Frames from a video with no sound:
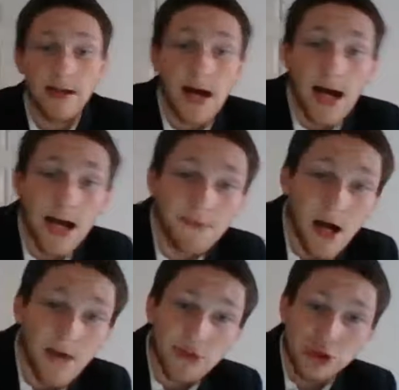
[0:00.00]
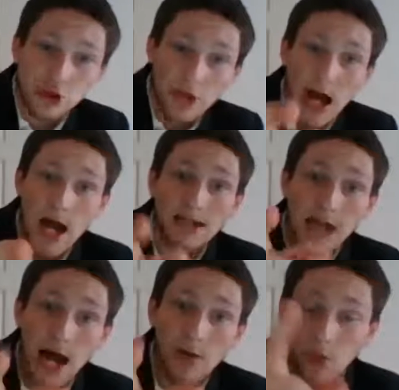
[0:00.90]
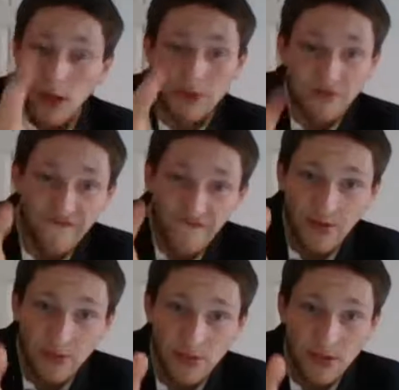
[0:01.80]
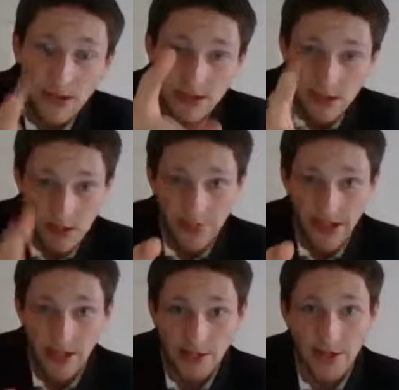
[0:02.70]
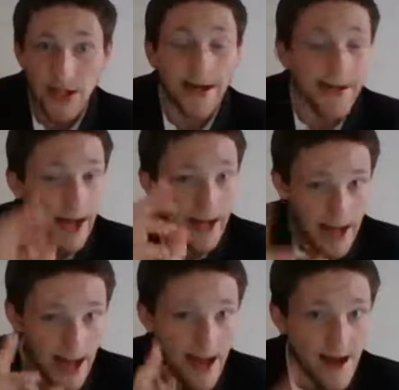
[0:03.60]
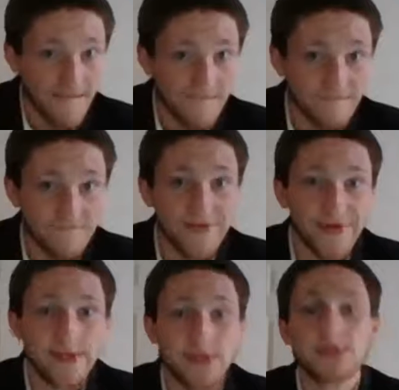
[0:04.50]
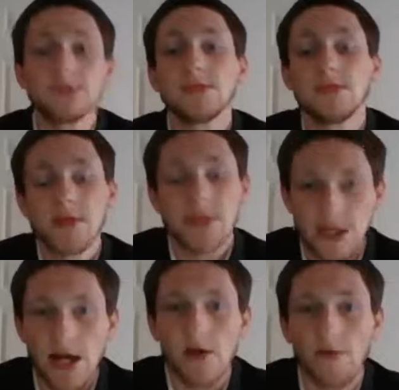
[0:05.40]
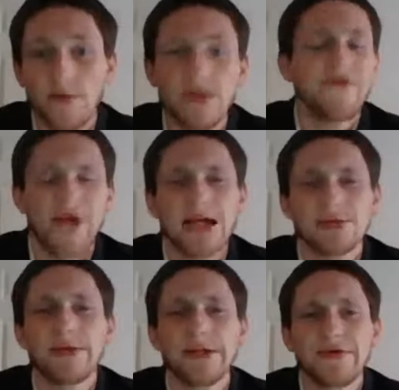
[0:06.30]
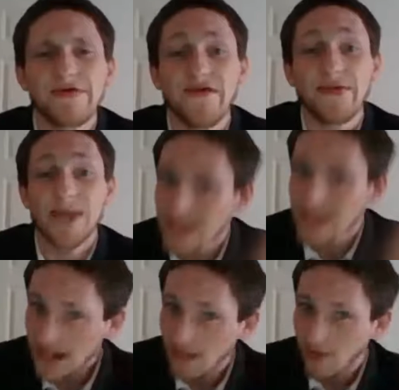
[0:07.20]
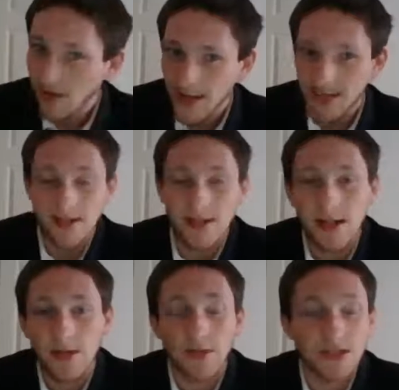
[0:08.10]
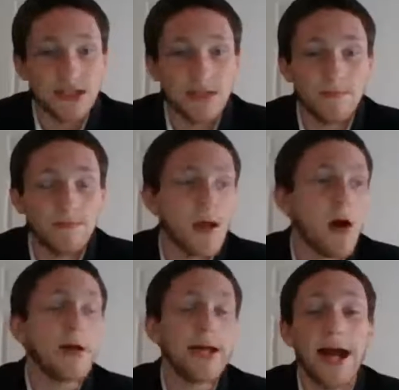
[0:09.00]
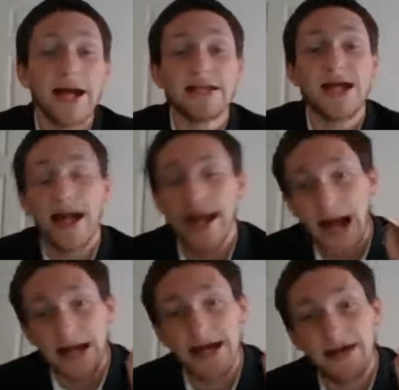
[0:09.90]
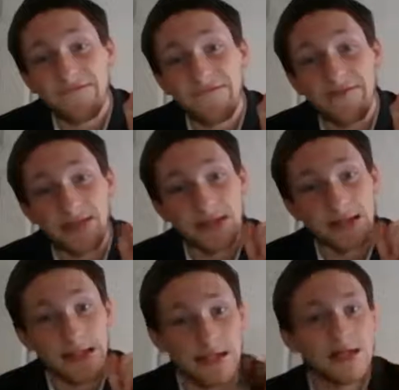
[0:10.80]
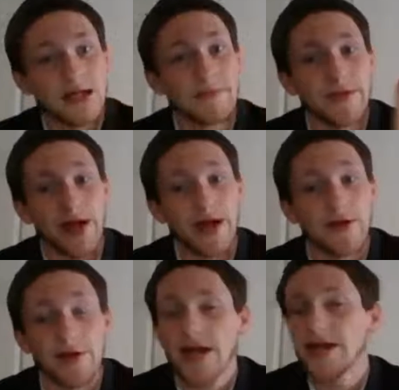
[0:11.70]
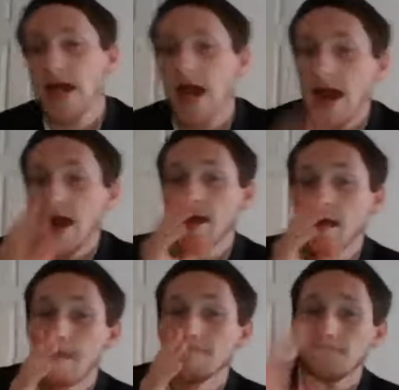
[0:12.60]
I promised you guys I would review the Terminator, and I have. So, if you guys want me to review the second one, which is, oh yeah, and I give the Terminator an A+.